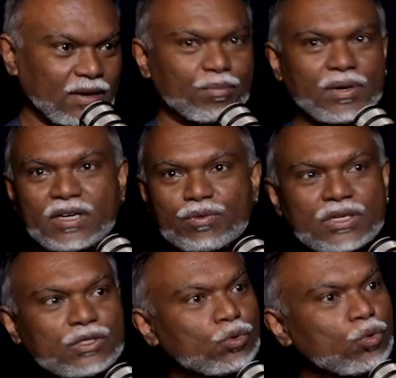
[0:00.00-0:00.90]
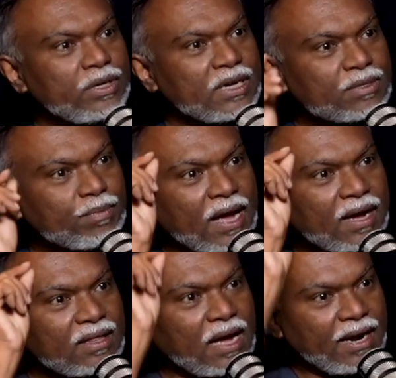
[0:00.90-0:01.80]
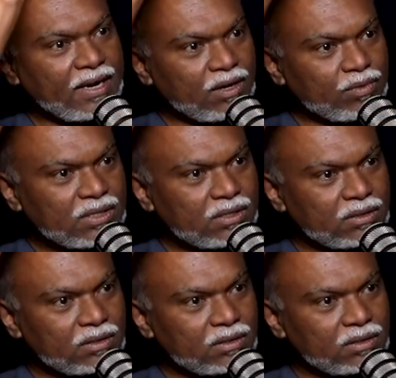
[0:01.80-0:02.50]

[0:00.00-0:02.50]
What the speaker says: But it was 2 years back, the idea was